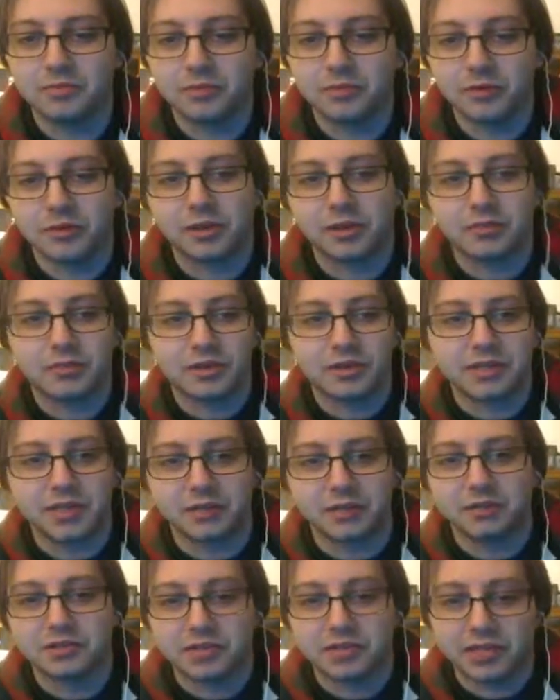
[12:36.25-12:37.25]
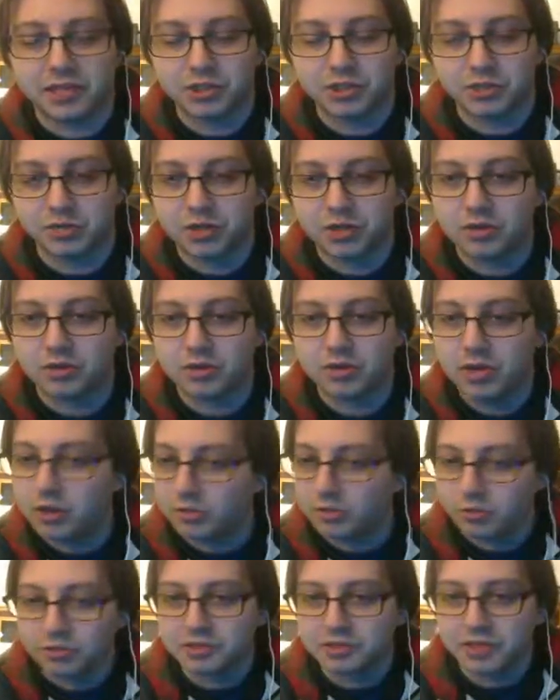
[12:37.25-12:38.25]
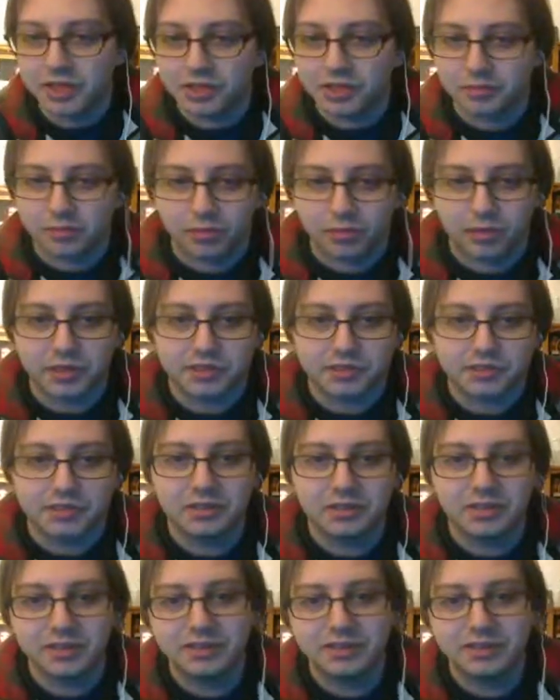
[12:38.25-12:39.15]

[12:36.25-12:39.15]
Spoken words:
They'll get me down nostalgia road. Well, isn't that the point?